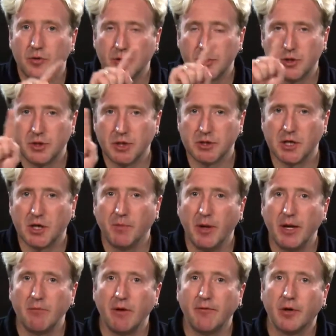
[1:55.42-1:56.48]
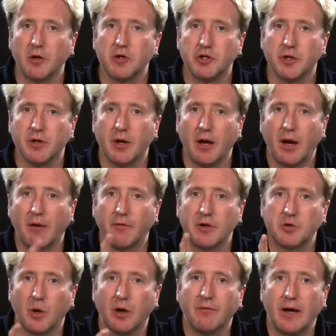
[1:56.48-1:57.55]
does a complete revolution every
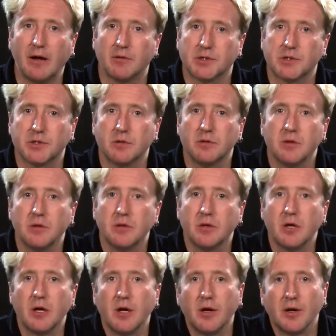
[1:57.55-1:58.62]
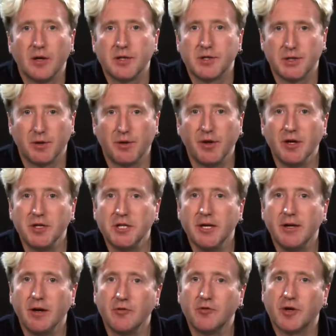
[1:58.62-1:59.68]
12 hours. So
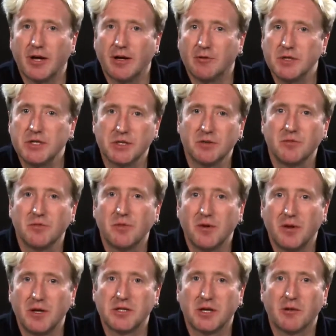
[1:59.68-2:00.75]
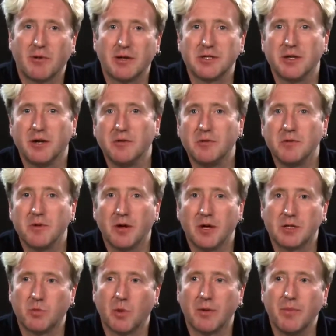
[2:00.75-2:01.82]
1300 hours is otherwise known as
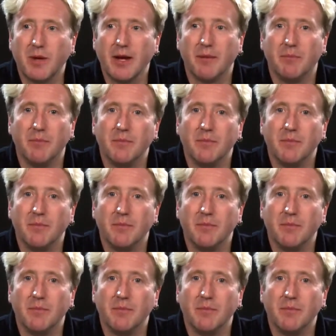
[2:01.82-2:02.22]
1 p.m.